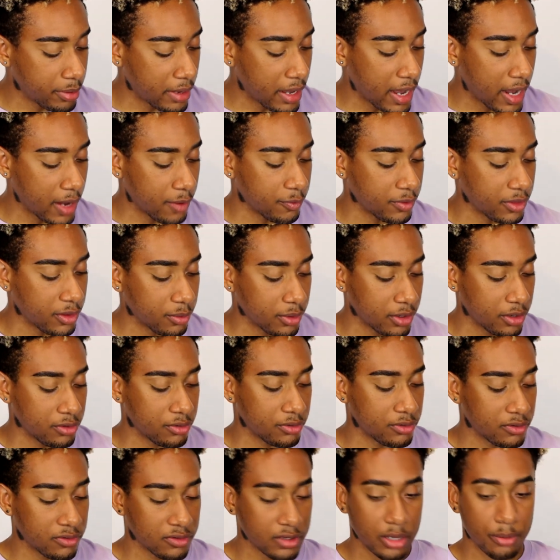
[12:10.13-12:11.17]
but I really want to
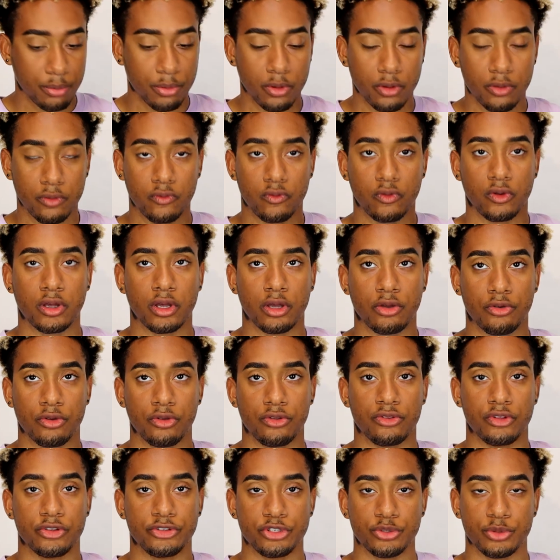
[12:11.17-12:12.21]
do this type of cut
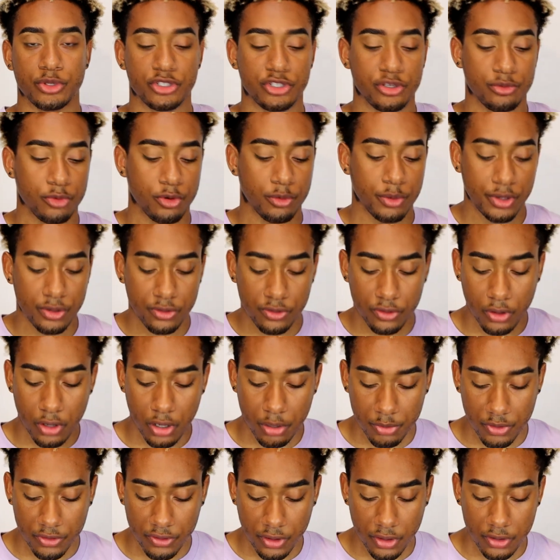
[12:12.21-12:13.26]
crease situation moment. So
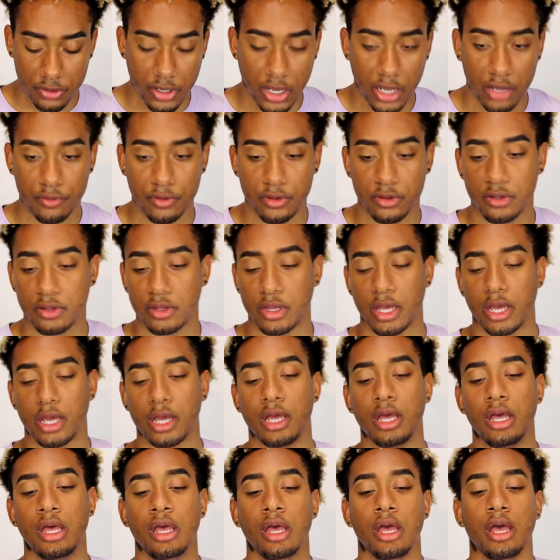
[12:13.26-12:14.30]
I'm just going to dive into
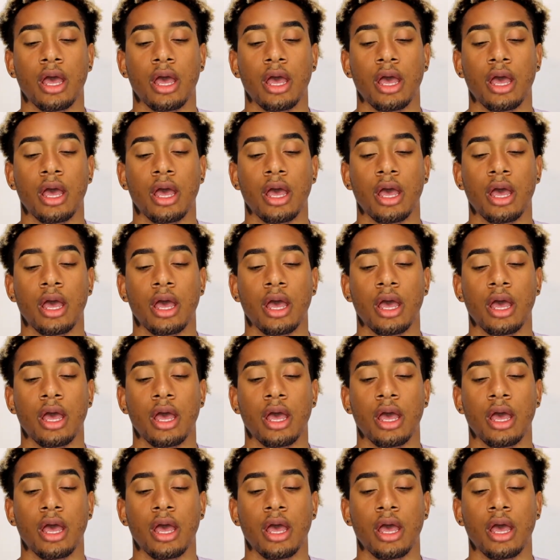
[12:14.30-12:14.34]
that.